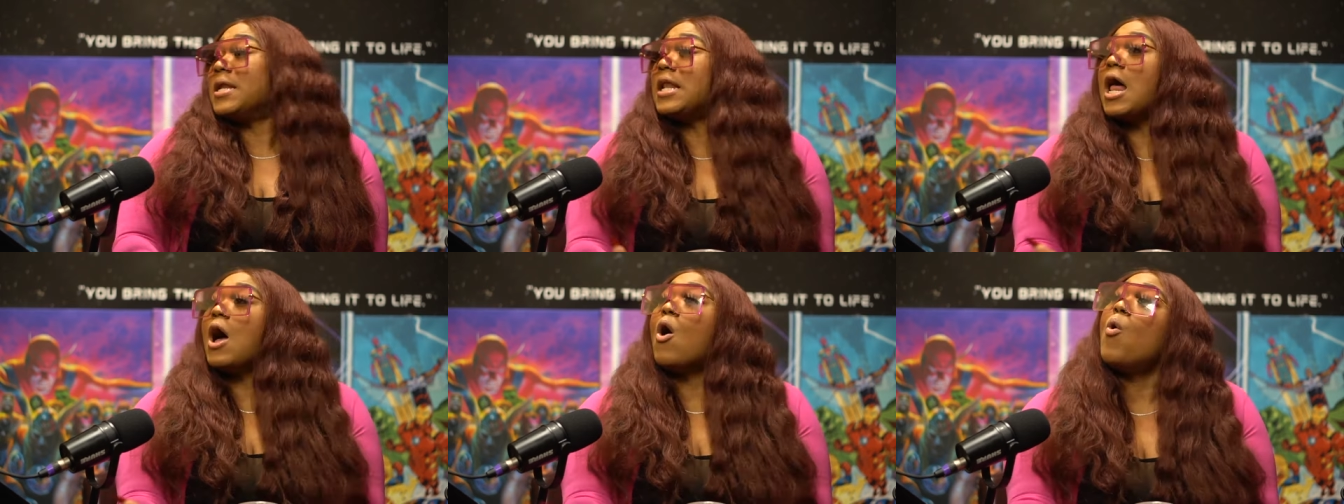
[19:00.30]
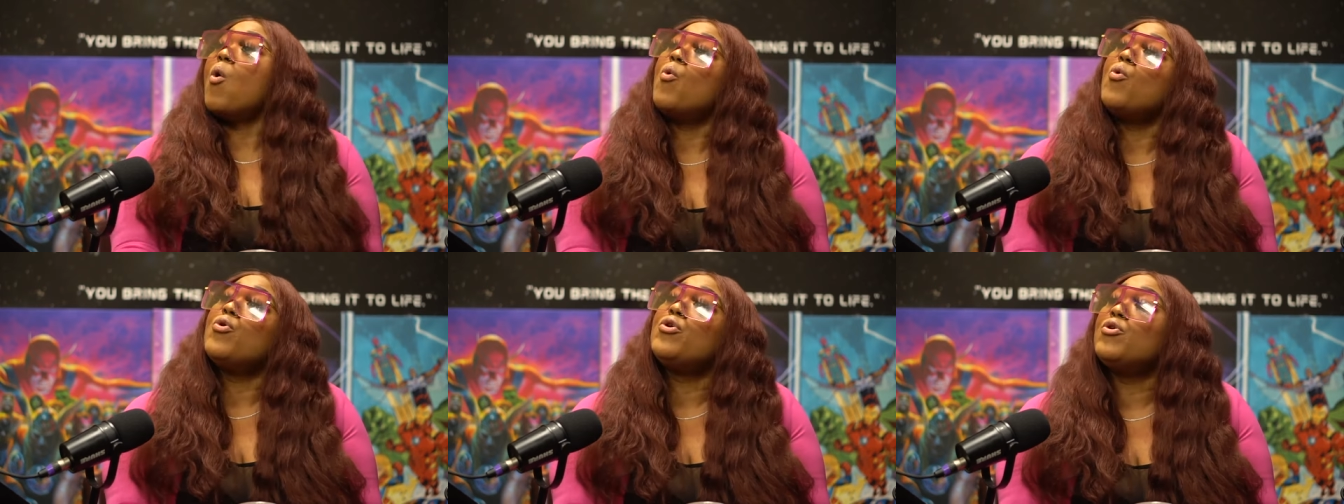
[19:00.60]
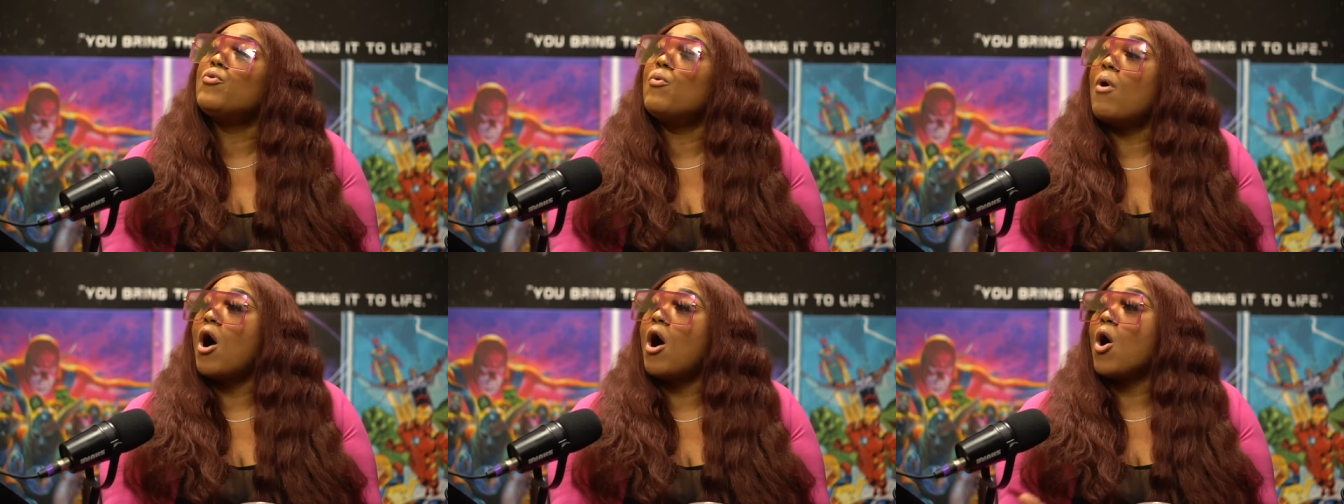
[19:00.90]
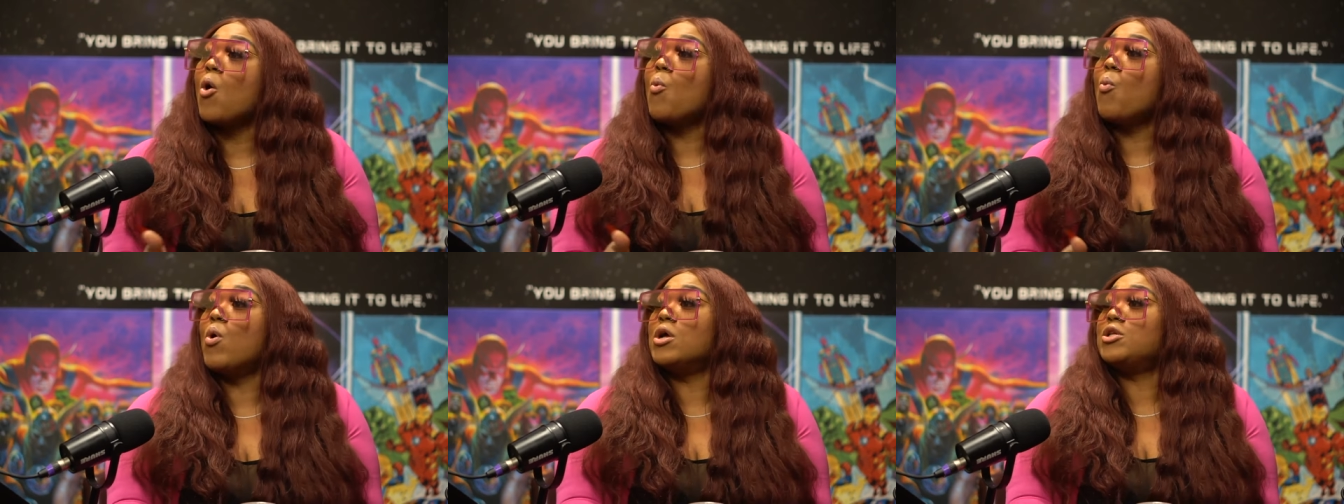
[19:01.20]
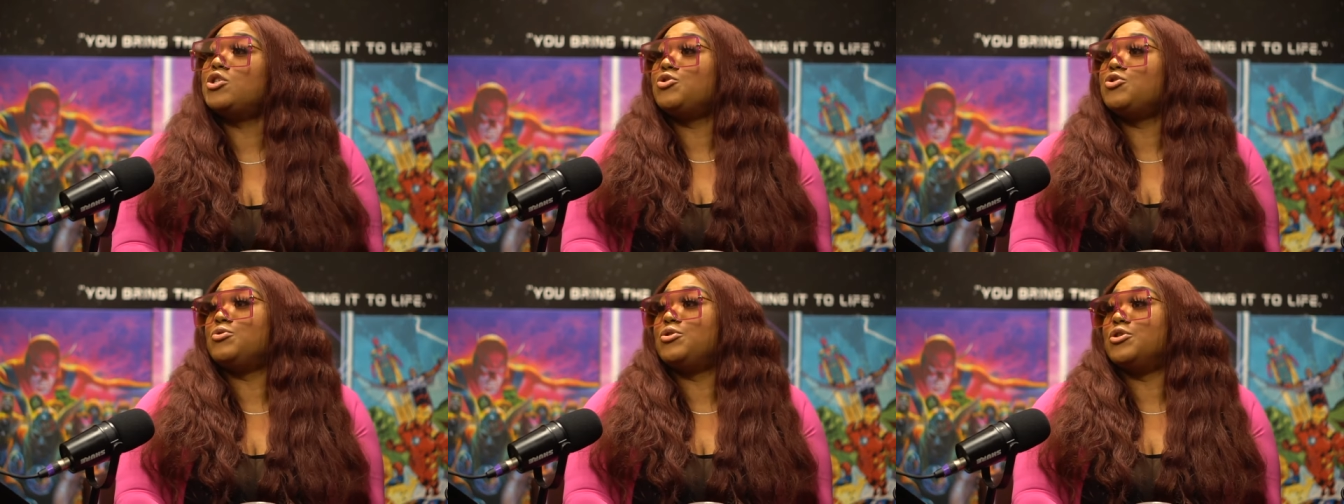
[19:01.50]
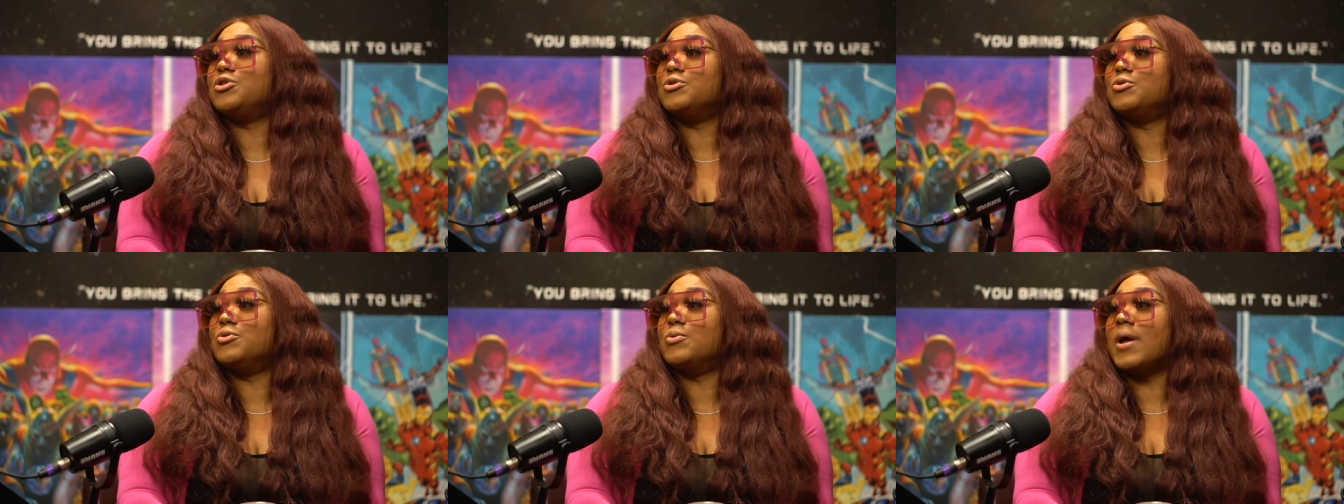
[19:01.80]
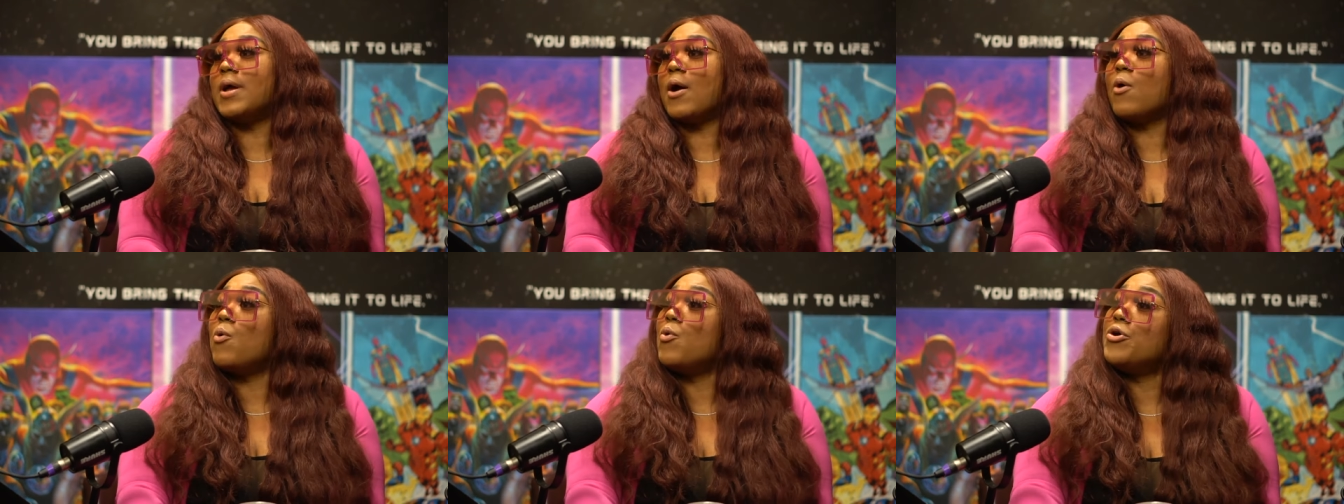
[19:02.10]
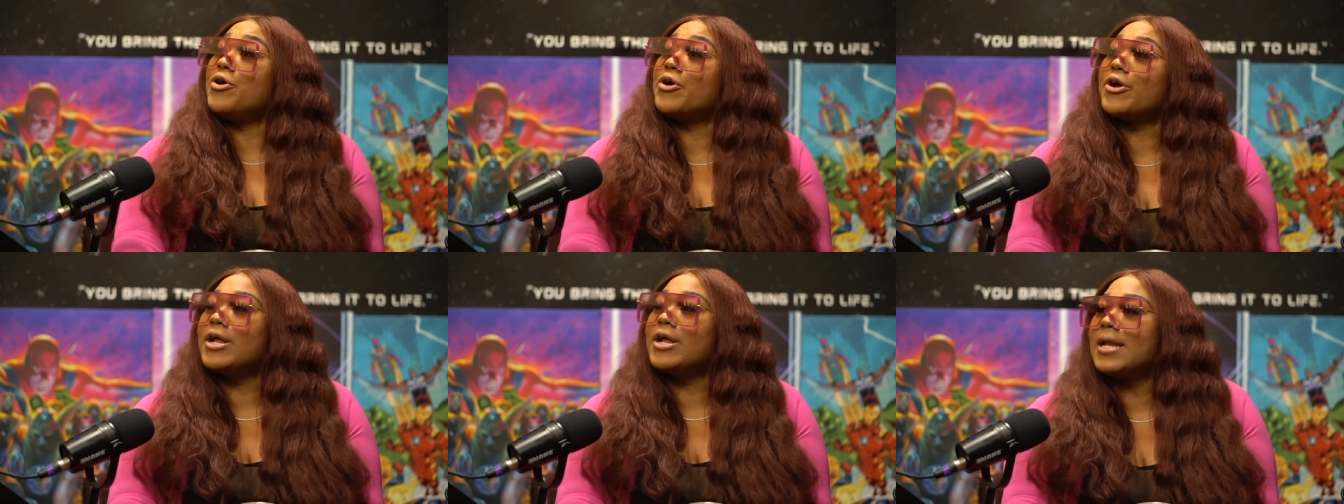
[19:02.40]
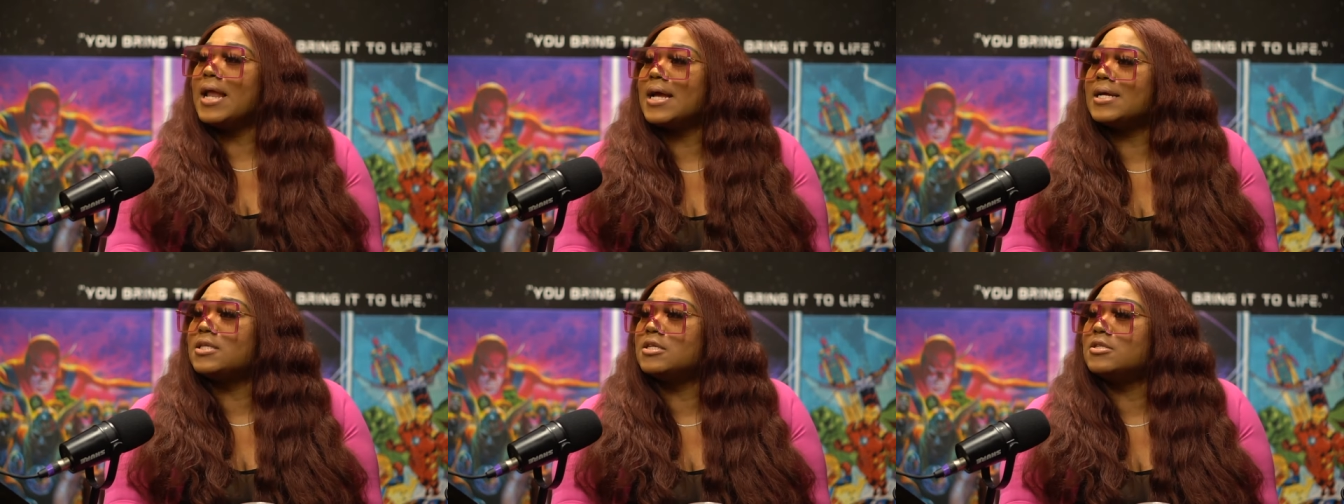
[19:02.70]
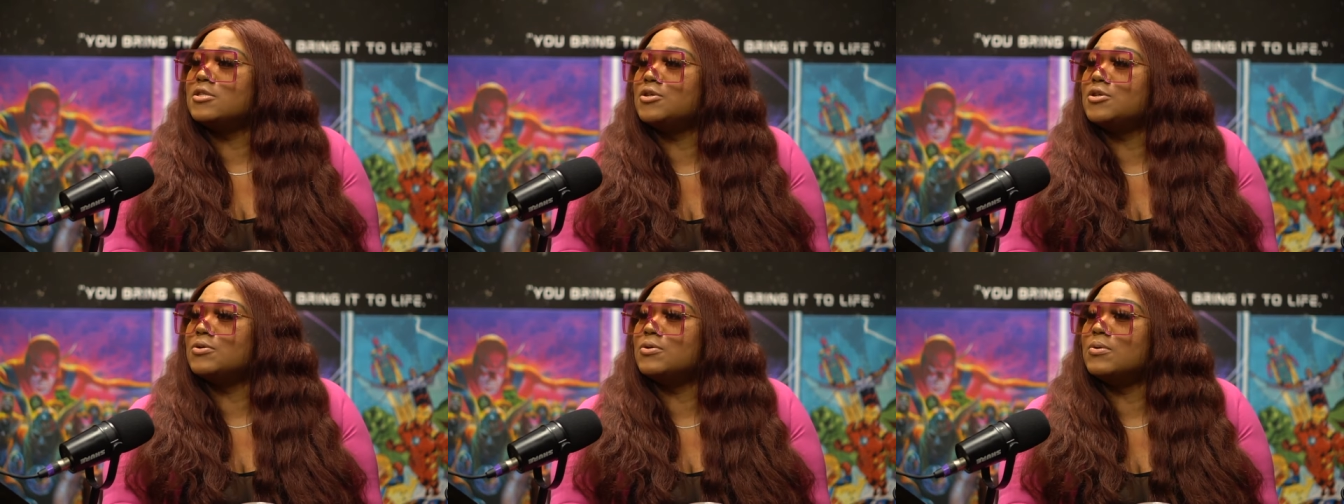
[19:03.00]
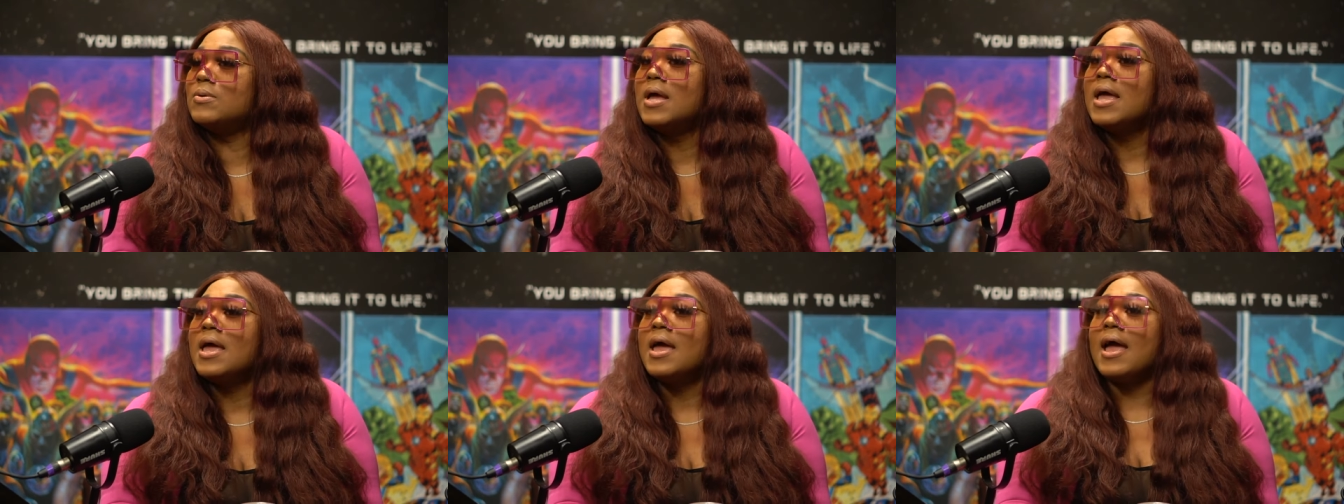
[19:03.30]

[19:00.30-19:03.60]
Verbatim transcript: on who you are, what you do, who you're connected to,